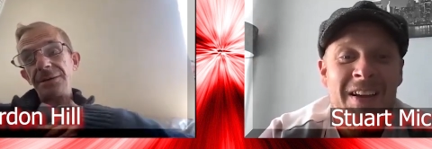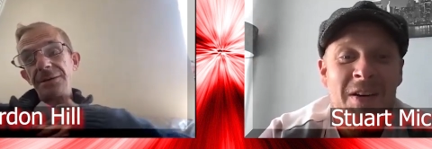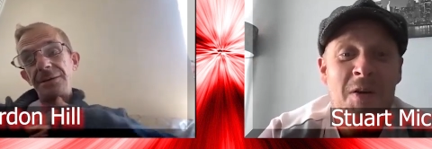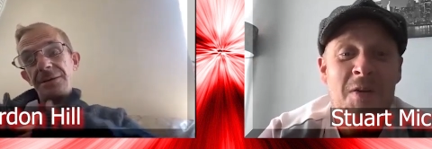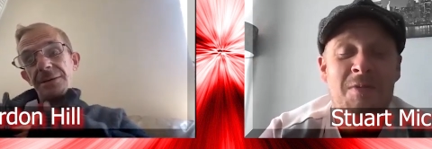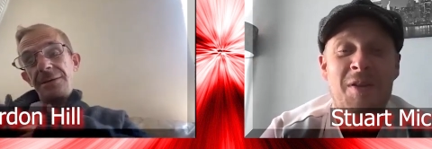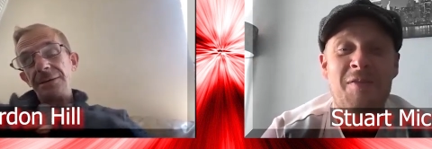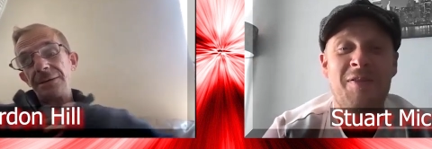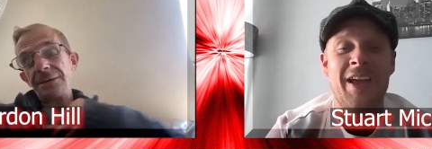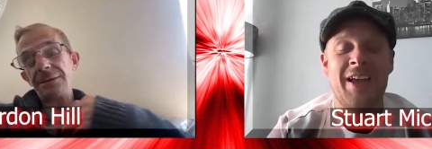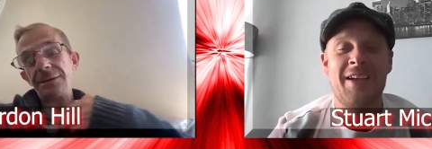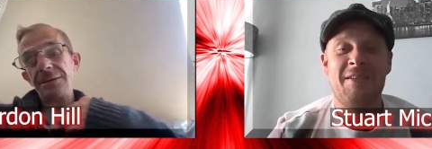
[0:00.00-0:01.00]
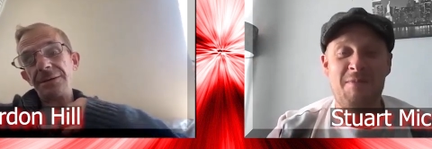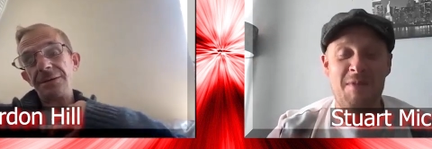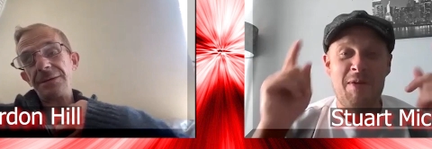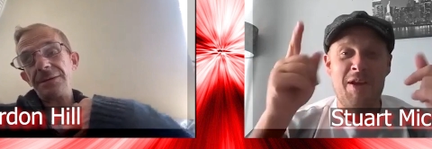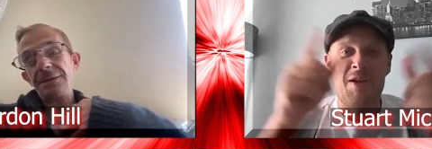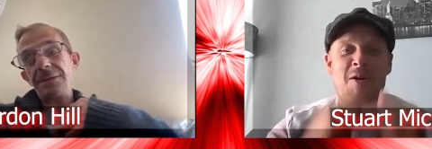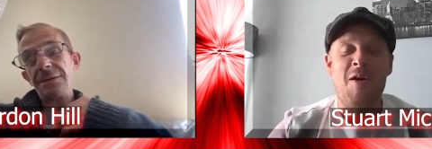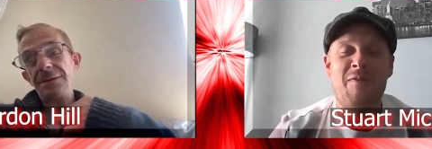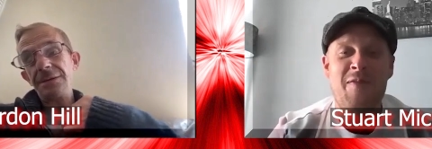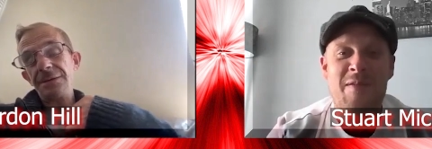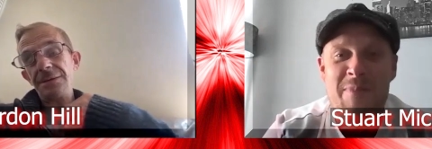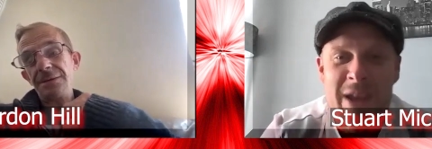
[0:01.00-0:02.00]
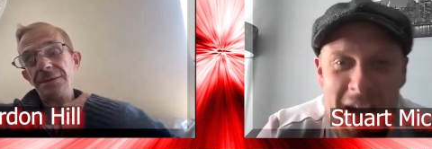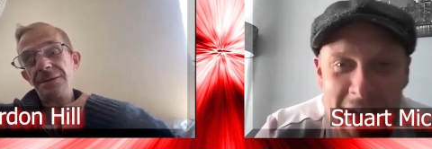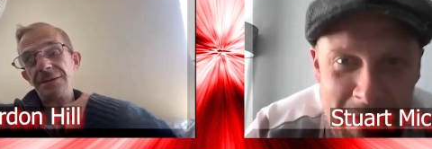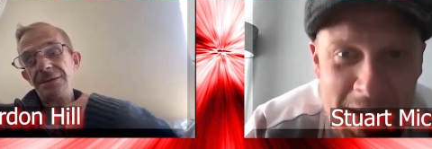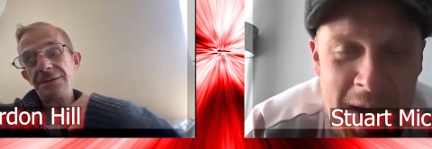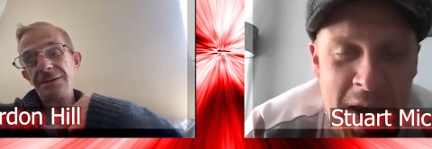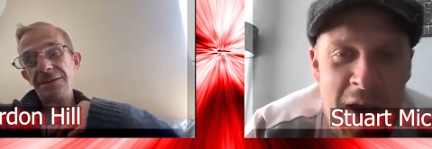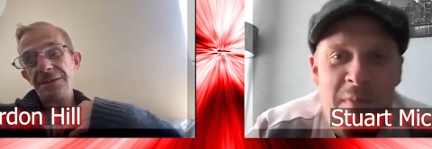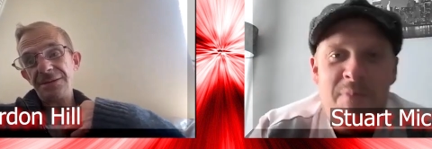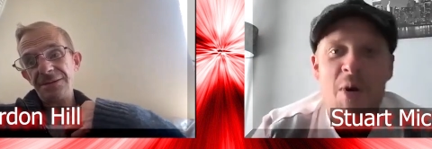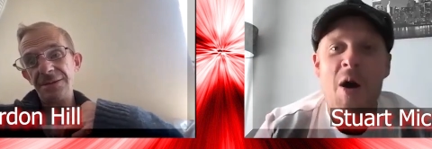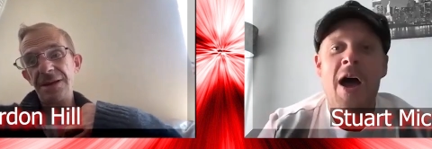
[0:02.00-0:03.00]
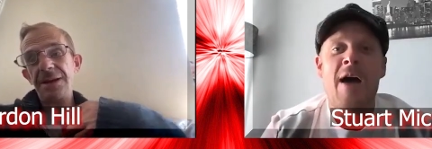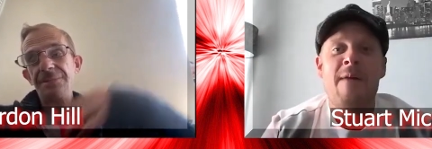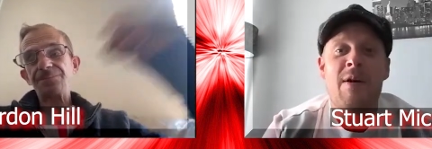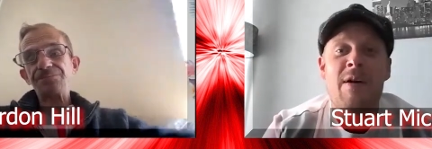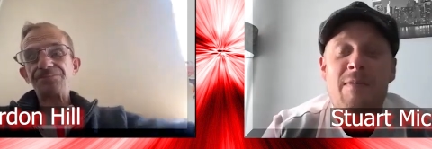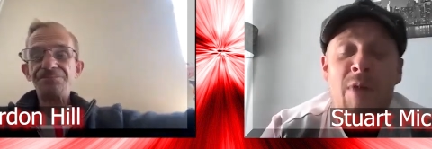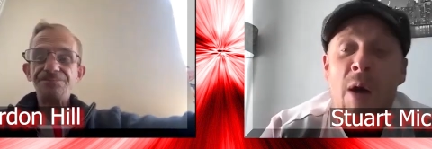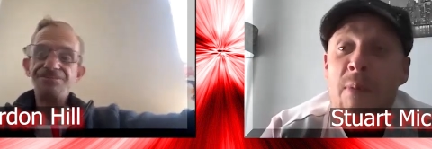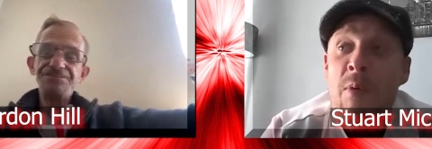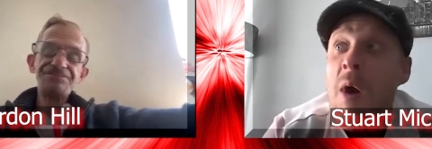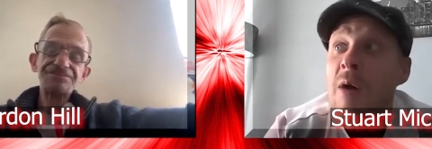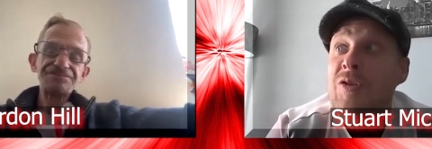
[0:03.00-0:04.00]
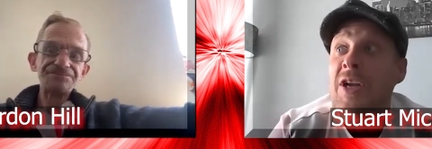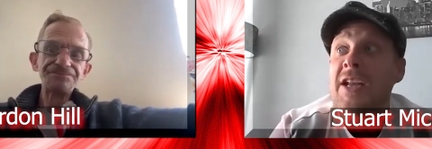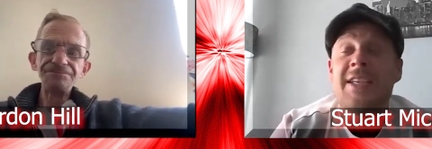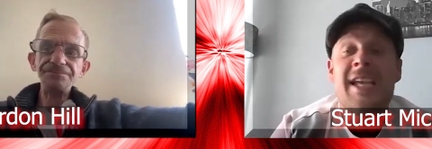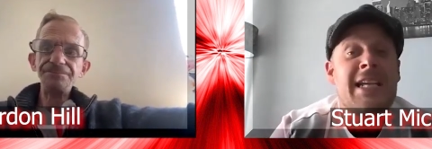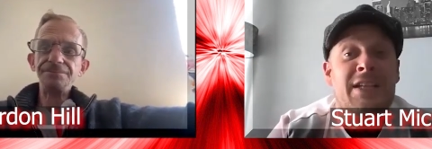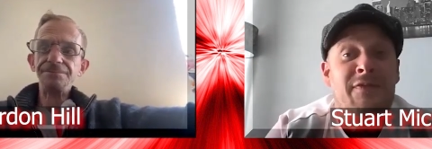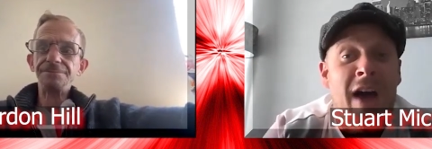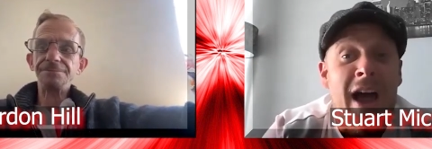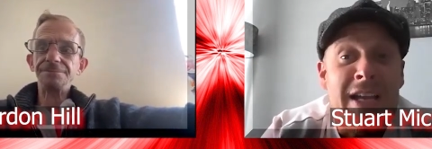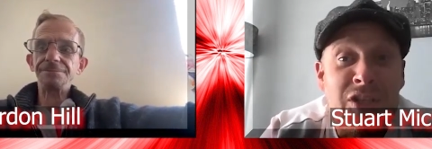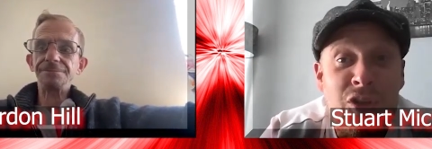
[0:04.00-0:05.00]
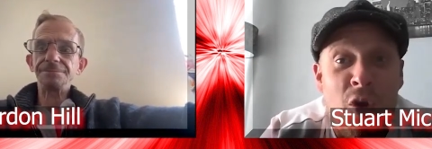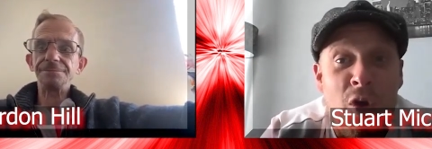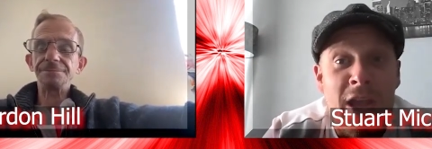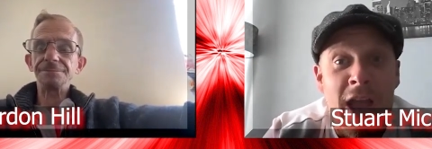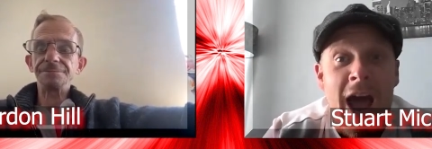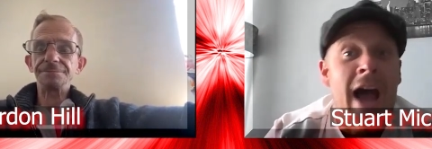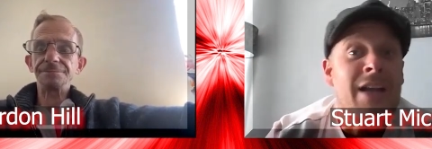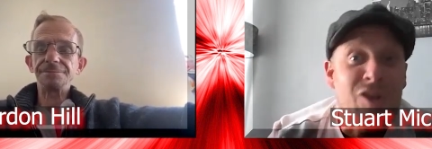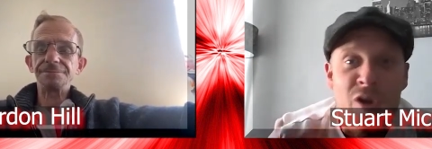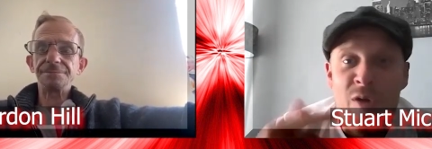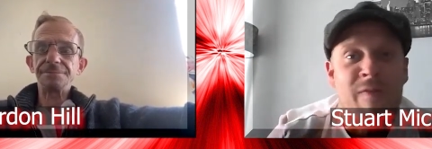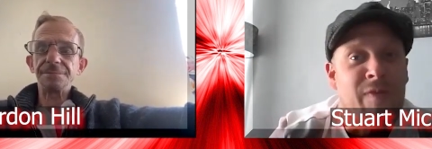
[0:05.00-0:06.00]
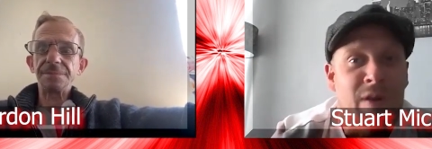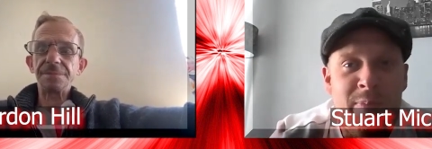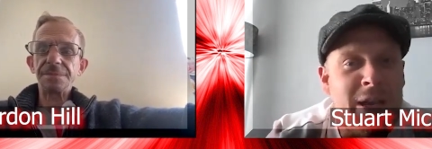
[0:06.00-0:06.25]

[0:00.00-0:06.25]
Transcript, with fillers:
Speaker 1: Oh, lovely. Well, we can go for a beer. But yeah. uh, no, but what I was trying to say is if I saw you, I'd come for a